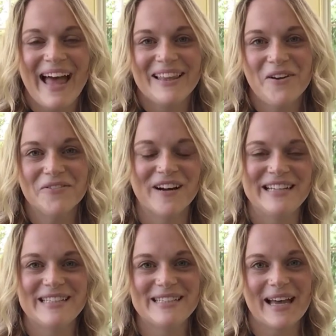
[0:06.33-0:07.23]
Hello
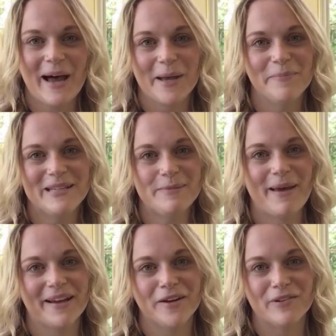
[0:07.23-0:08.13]
friends, I'm Miss
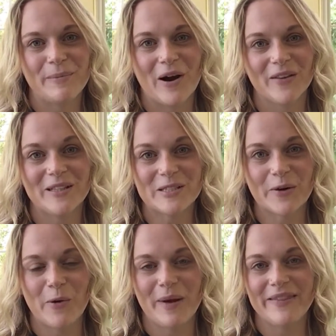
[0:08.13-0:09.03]
Becca from Hartland's
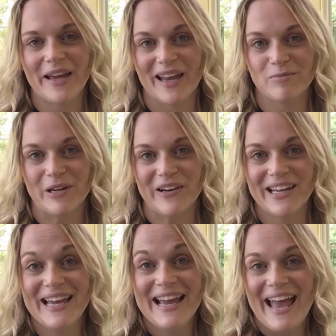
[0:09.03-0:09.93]
Cromaine
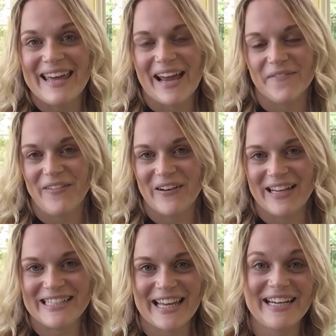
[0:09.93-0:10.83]
Library, and I'm very
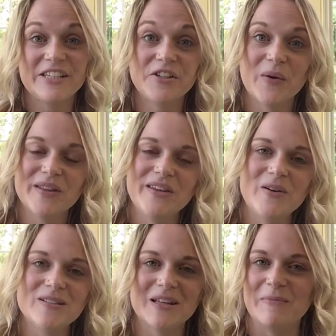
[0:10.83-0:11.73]
excited to share with
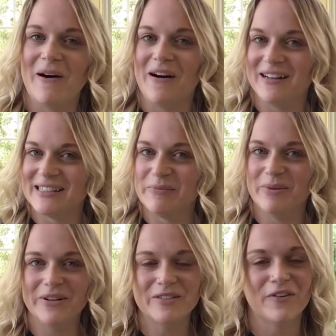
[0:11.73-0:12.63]
you some awesome
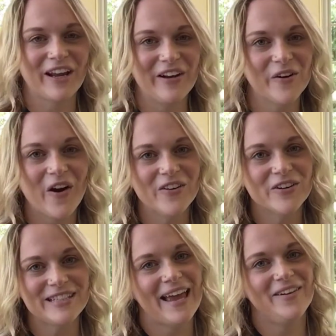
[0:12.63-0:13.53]
books for
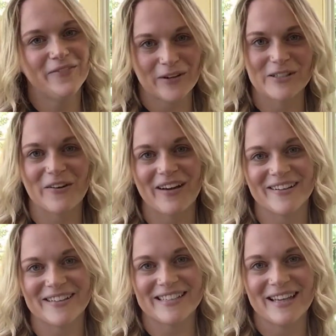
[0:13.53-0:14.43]
kindergartners and first
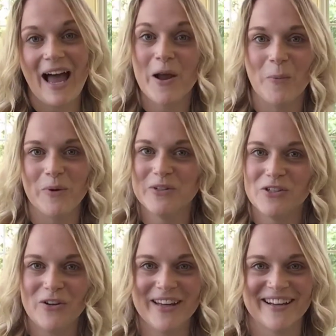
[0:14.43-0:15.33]
graders. I hope you
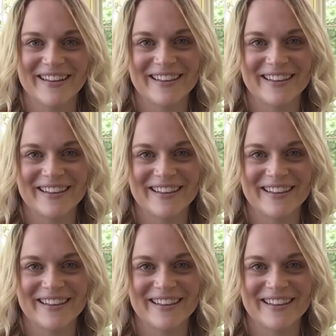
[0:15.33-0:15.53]
enjoy.